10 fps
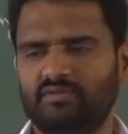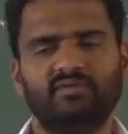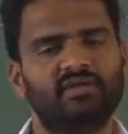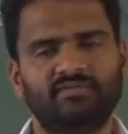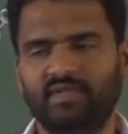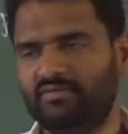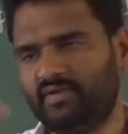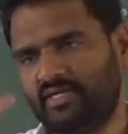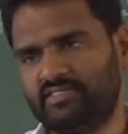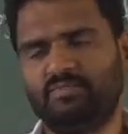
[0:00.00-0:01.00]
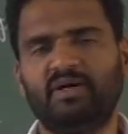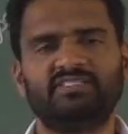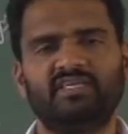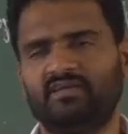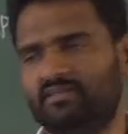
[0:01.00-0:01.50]
whenever it is
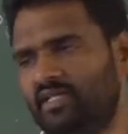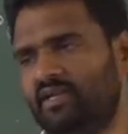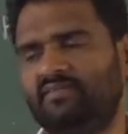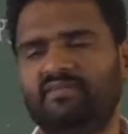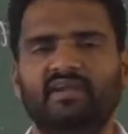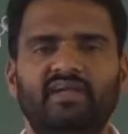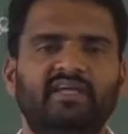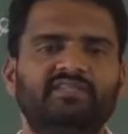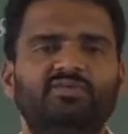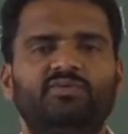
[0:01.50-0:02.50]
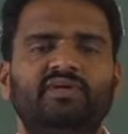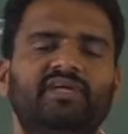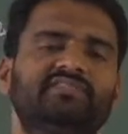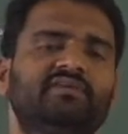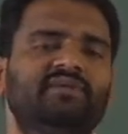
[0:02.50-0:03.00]
passing, then definitely it has to
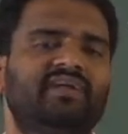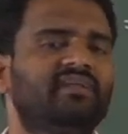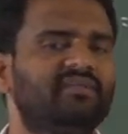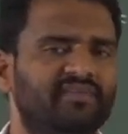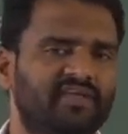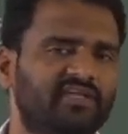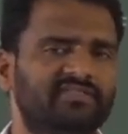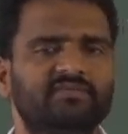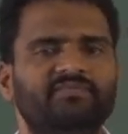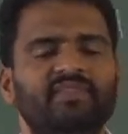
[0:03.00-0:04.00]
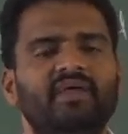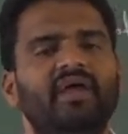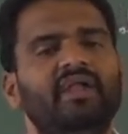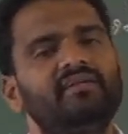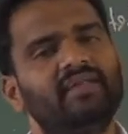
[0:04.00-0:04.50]
get some interference
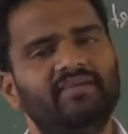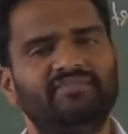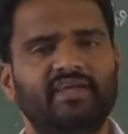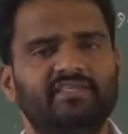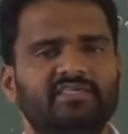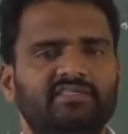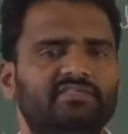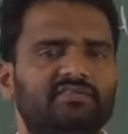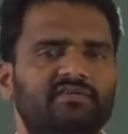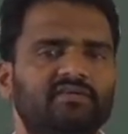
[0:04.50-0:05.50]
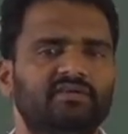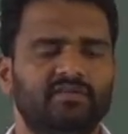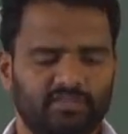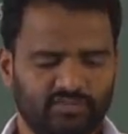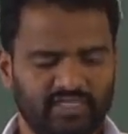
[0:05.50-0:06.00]
and diffractions.
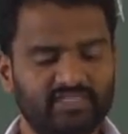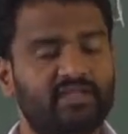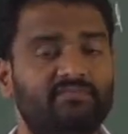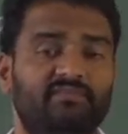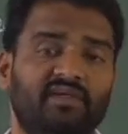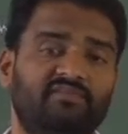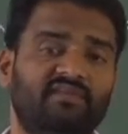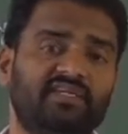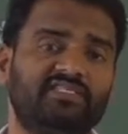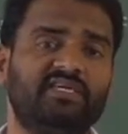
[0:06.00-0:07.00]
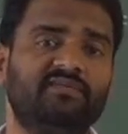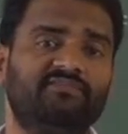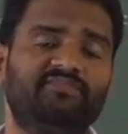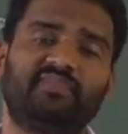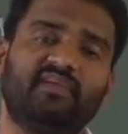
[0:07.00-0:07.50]
So either reflection
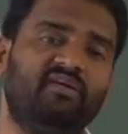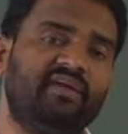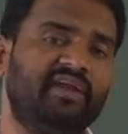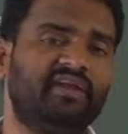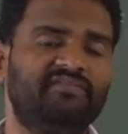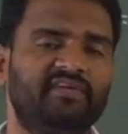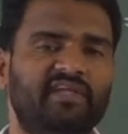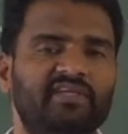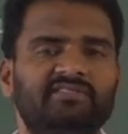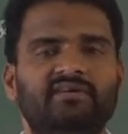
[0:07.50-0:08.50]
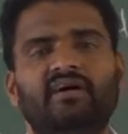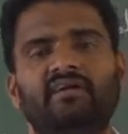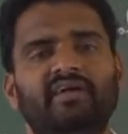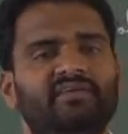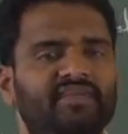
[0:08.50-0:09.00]
or interference or
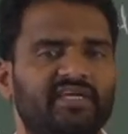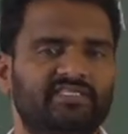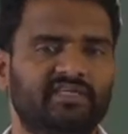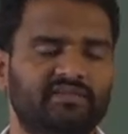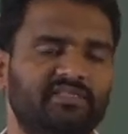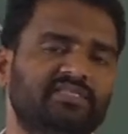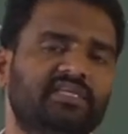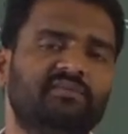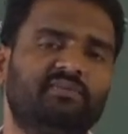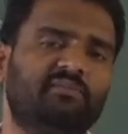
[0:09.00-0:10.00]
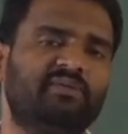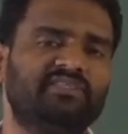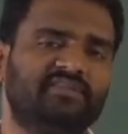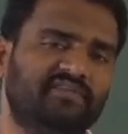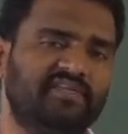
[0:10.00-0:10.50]
diffraction. These are the
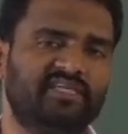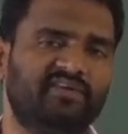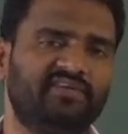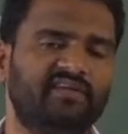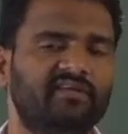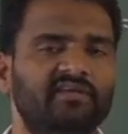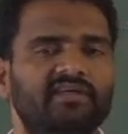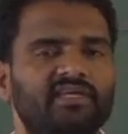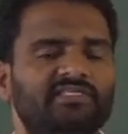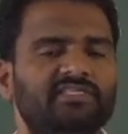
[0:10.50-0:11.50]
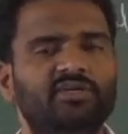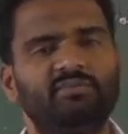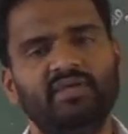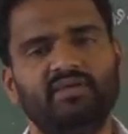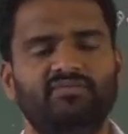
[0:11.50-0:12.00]
properties if it is having is said to
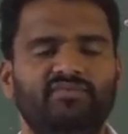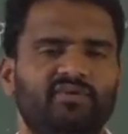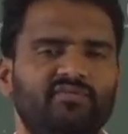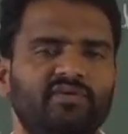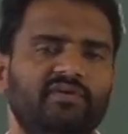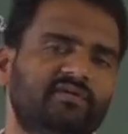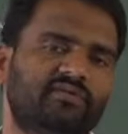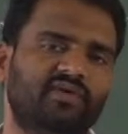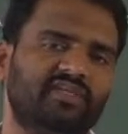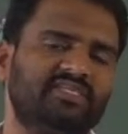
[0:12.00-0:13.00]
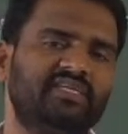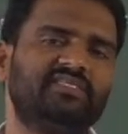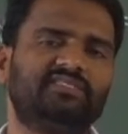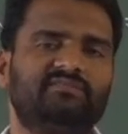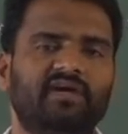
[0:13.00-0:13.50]
be wave. Once it
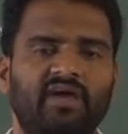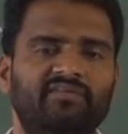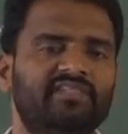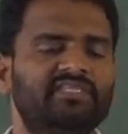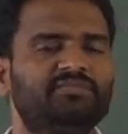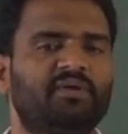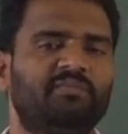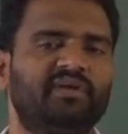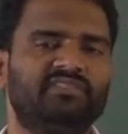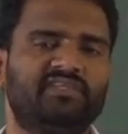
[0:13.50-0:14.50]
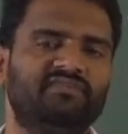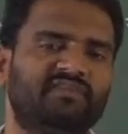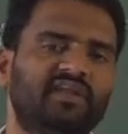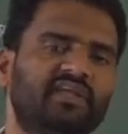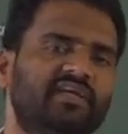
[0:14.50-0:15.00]
is having these properties,
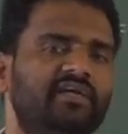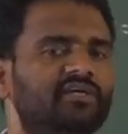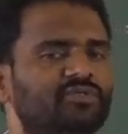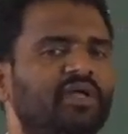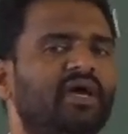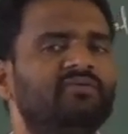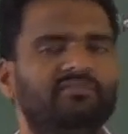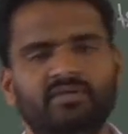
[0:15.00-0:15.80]
definitely it should have